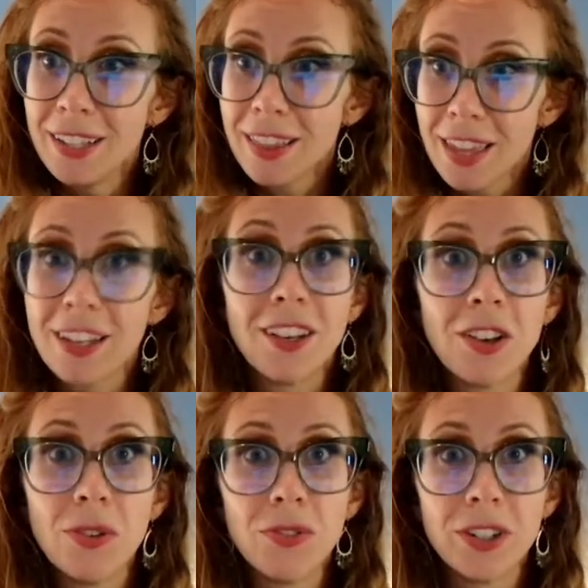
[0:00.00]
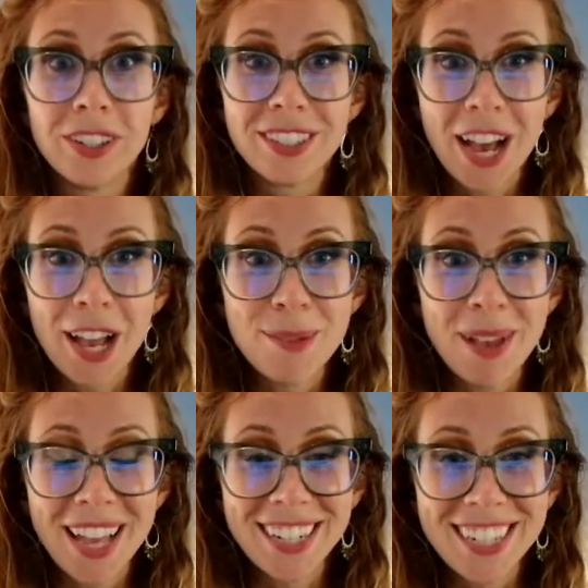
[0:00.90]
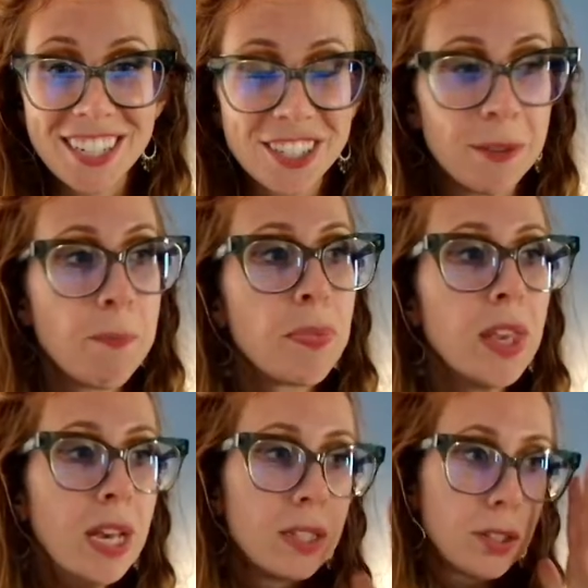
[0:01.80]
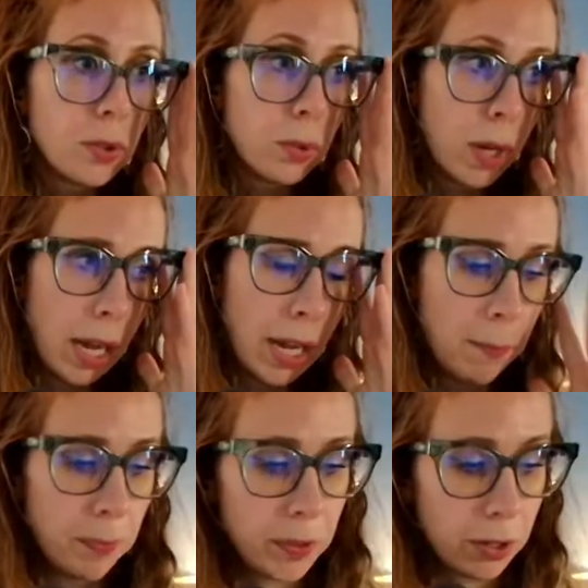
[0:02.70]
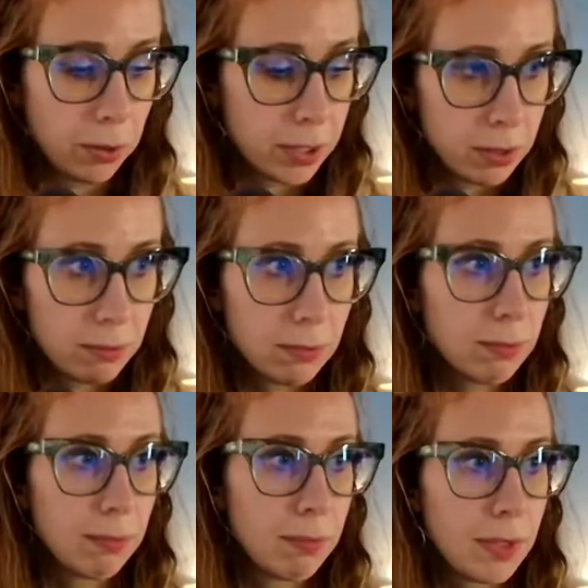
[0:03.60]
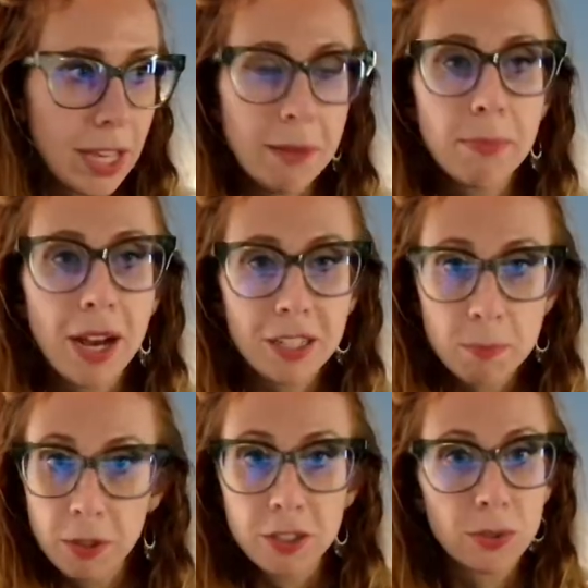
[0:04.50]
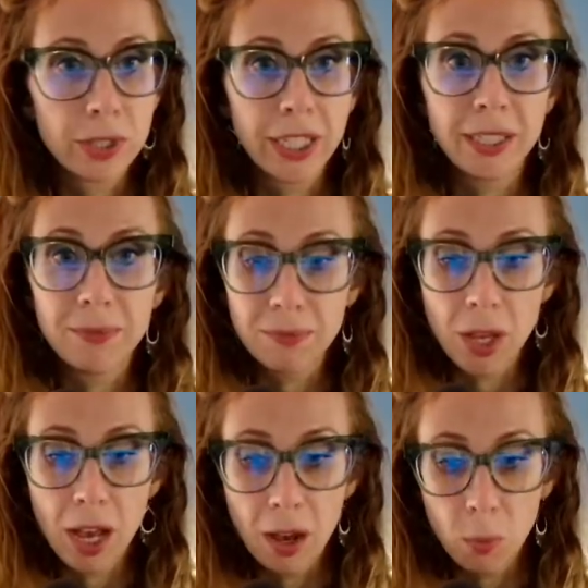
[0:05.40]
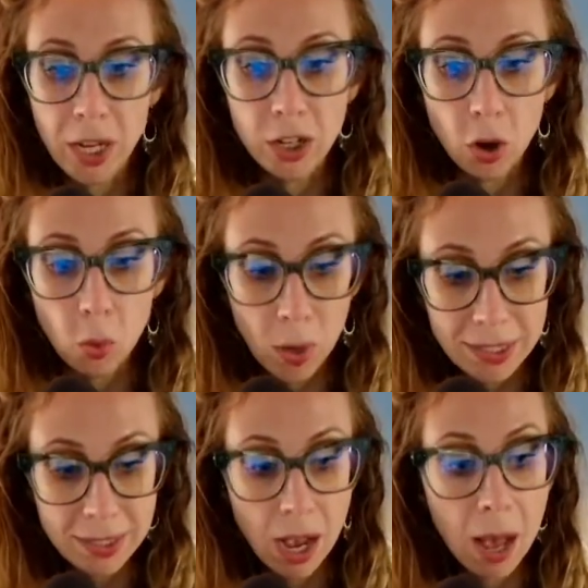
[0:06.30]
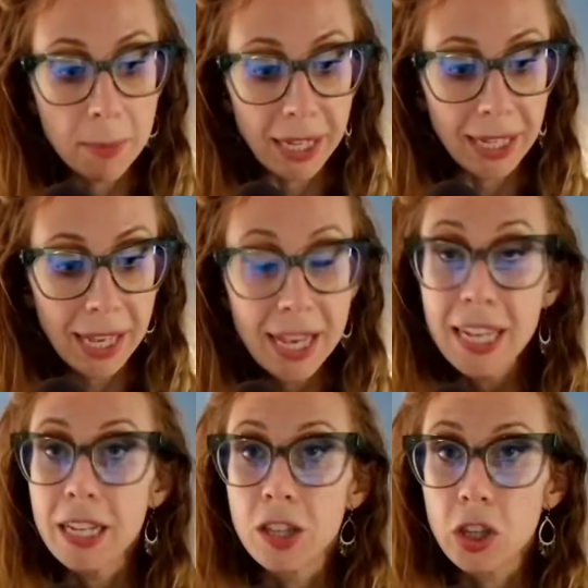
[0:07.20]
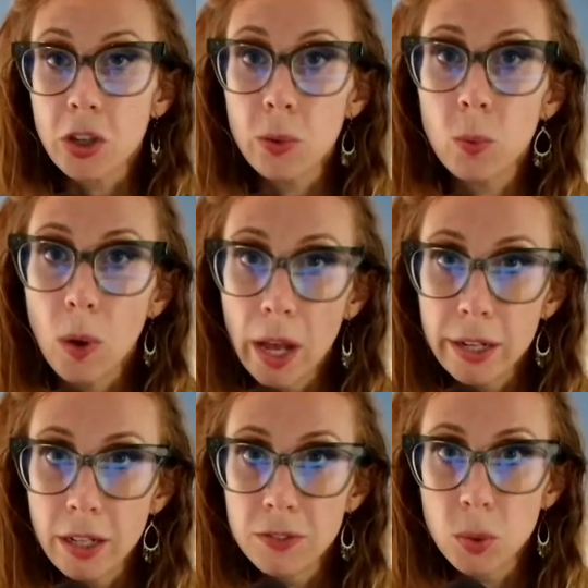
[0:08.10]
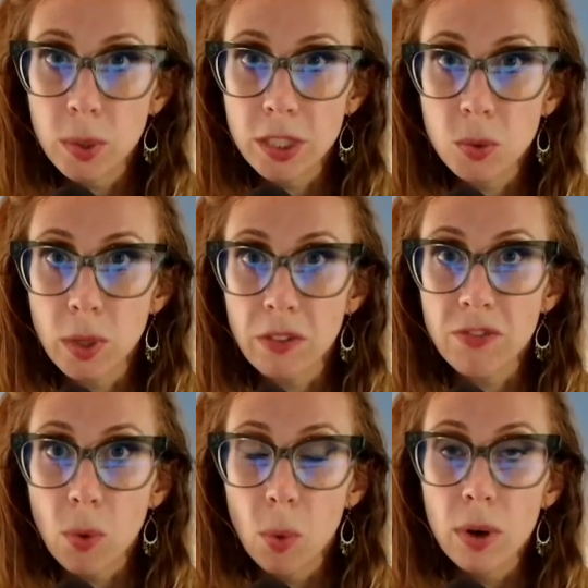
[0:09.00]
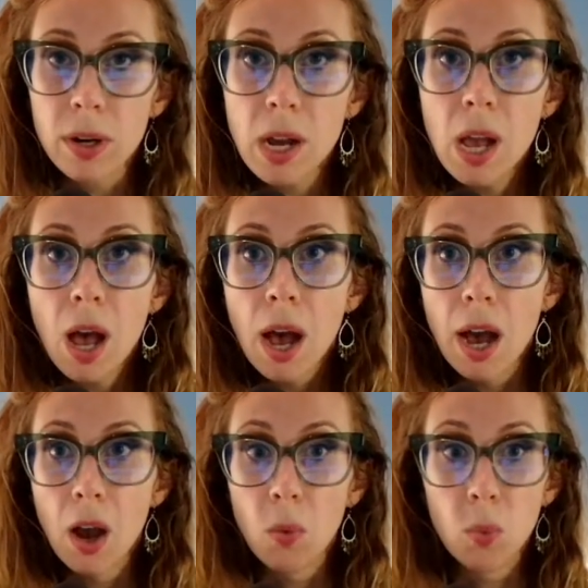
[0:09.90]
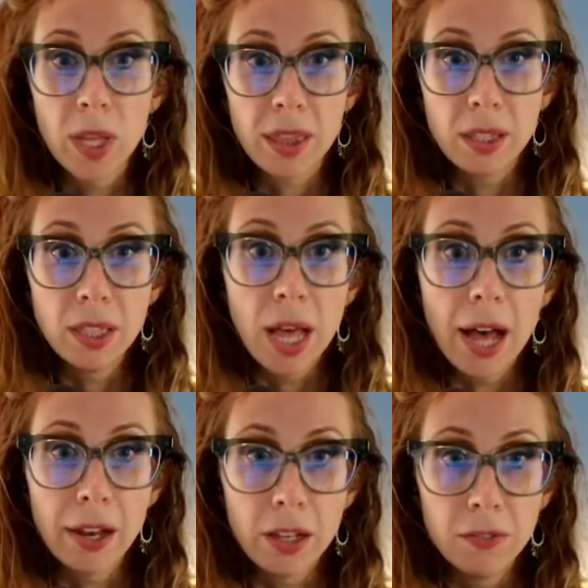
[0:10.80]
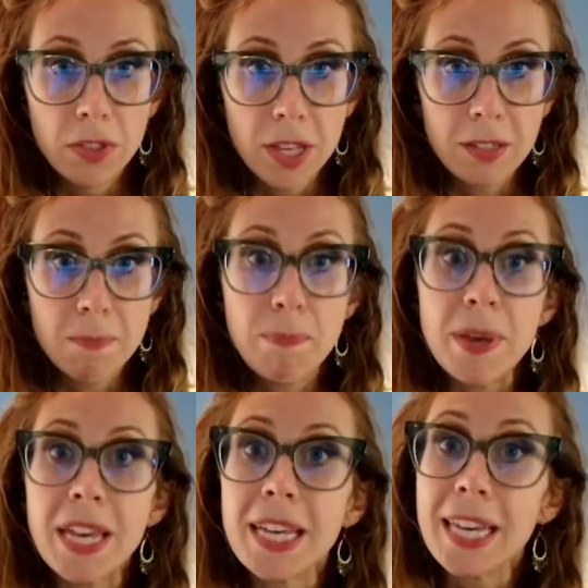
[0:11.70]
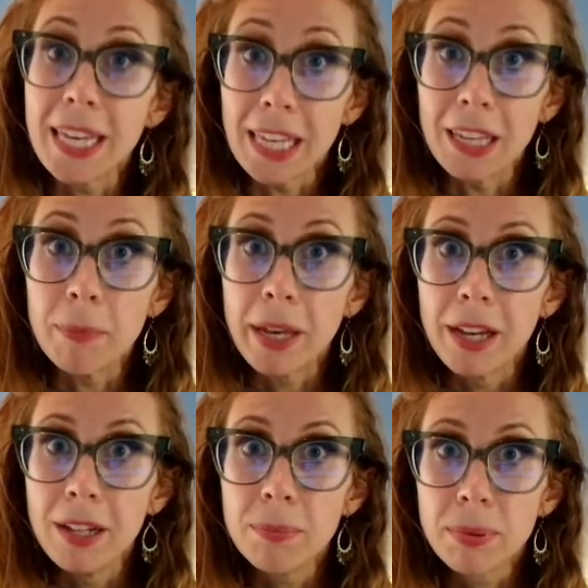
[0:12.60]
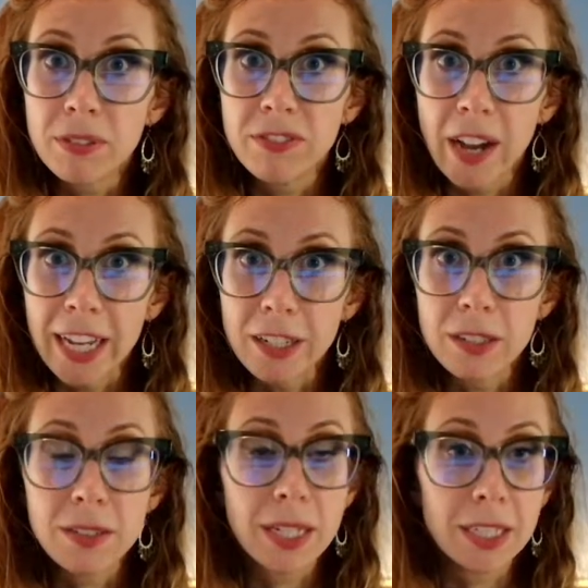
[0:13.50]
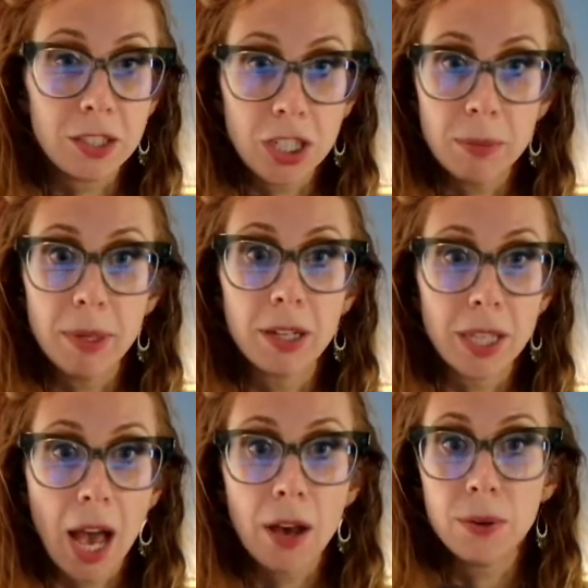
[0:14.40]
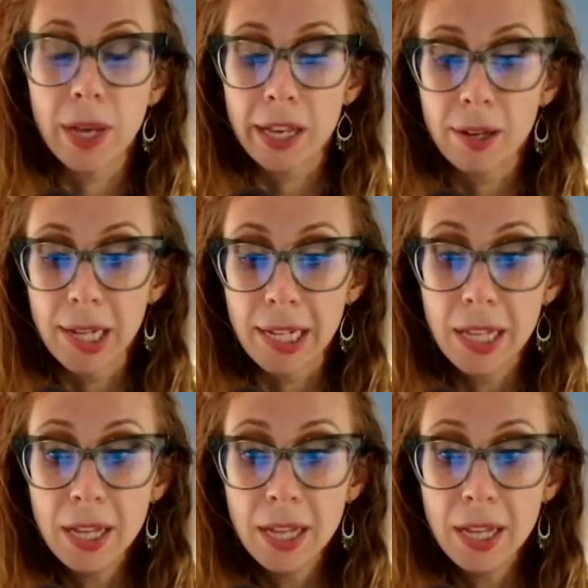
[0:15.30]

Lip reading: thanking you for your time and attention. So, it's inbox purgatory. We know what's coming in Q1 of 2024 with a lot of these big email providers like Gmail, Yahoo, AOL,